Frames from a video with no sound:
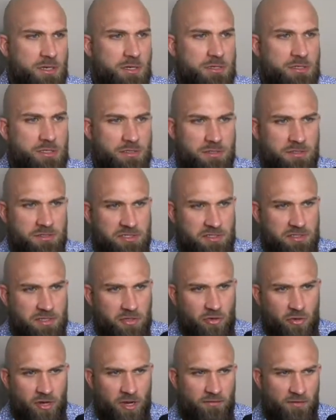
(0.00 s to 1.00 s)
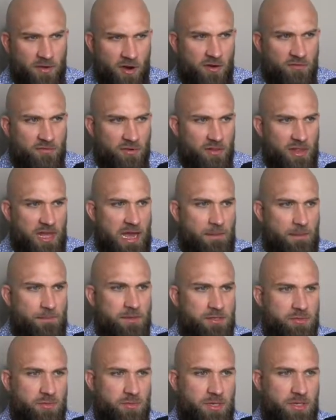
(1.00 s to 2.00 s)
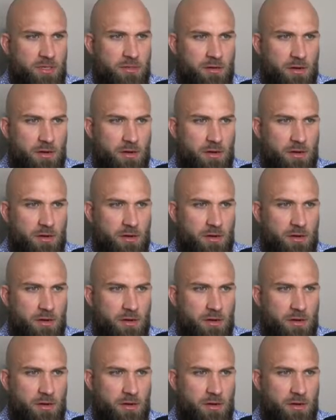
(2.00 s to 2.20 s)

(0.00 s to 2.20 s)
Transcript: So there's a degree of overlap between